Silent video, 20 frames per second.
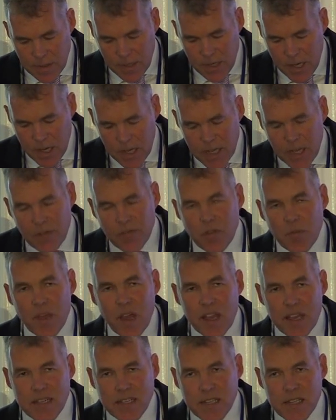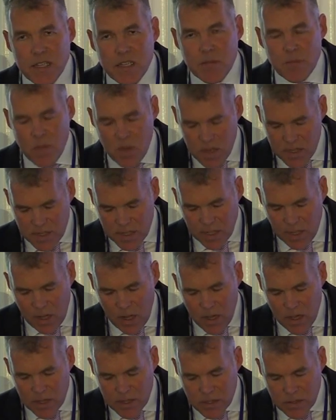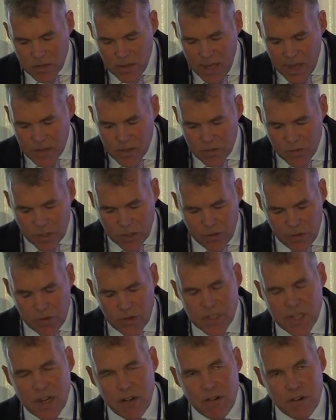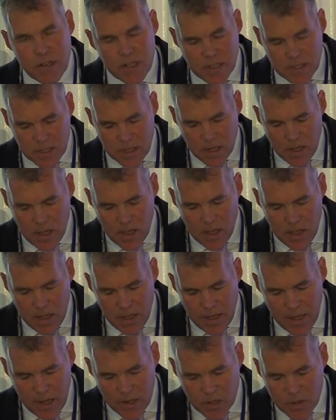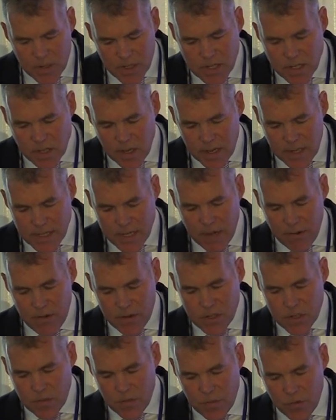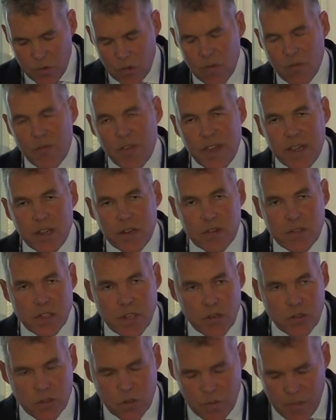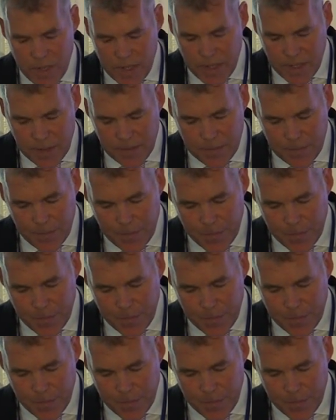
learning from the ISIS masterclass on how to recruit terrorists and how to incite terrorism through the vehicle of social media.